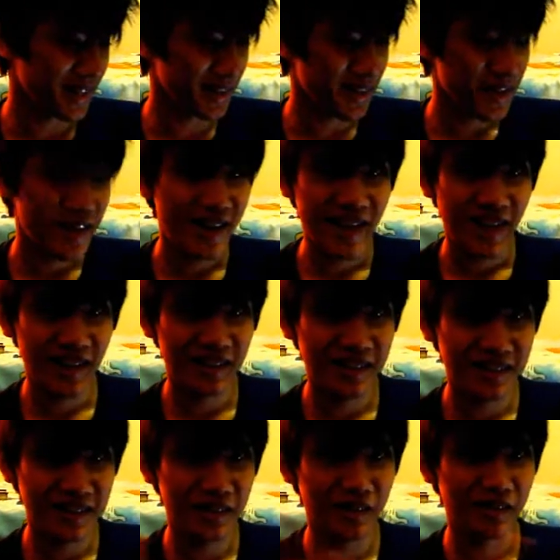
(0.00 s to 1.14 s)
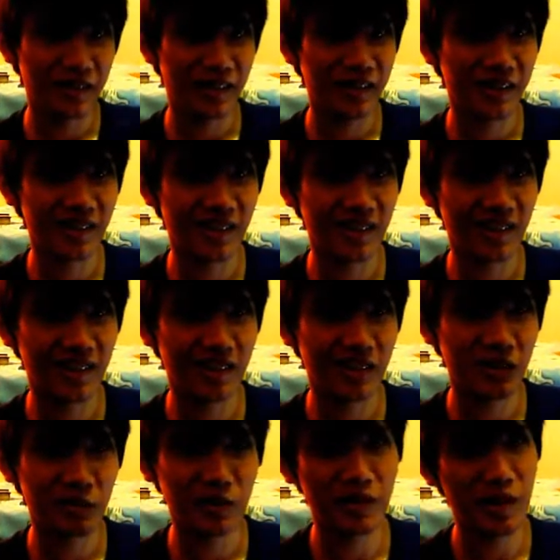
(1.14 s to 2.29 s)
And I listed down like
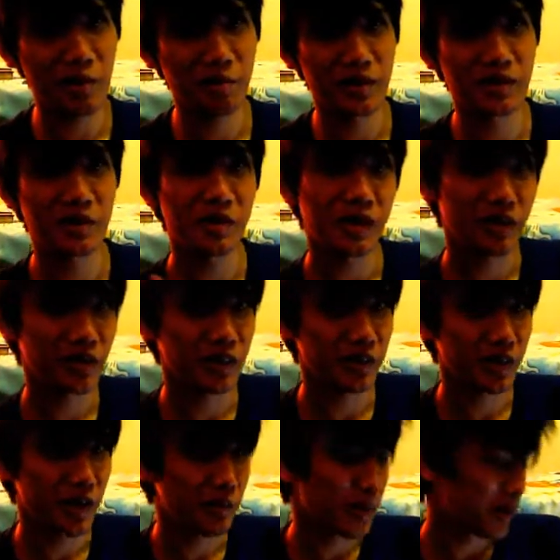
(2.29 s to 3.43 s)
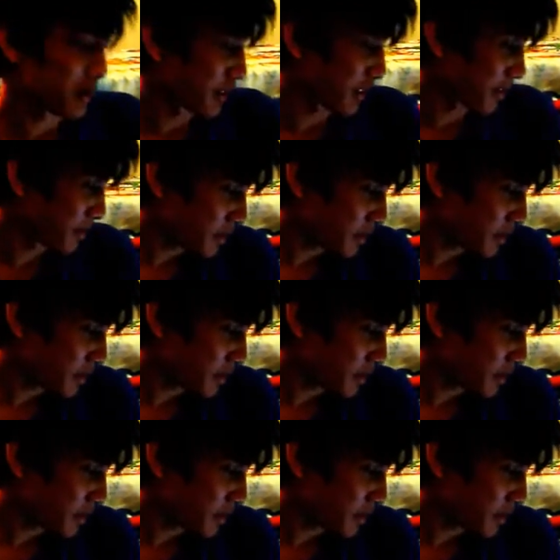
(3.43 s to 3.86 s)
some examples and they're really fun to talk about. Hold on.